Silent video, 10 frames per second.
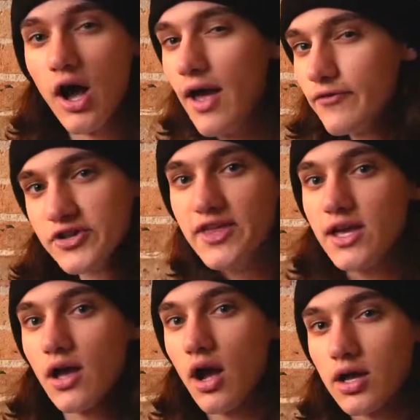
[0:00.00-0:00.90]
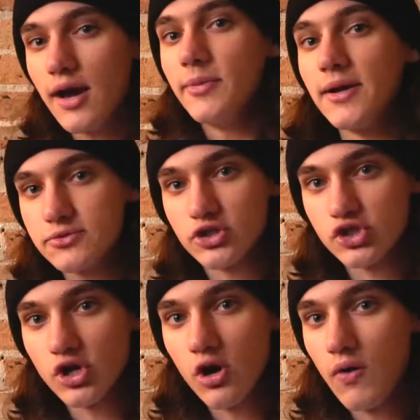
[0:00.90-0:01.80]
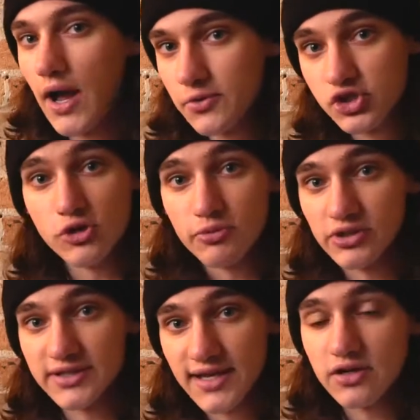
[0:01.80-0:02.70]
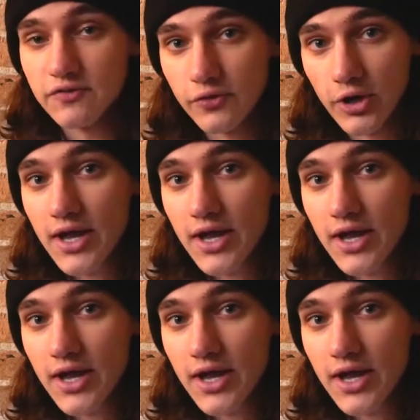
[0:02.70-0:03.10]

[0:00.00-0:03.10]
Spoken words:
Everything coming up to the show, I was super excited for.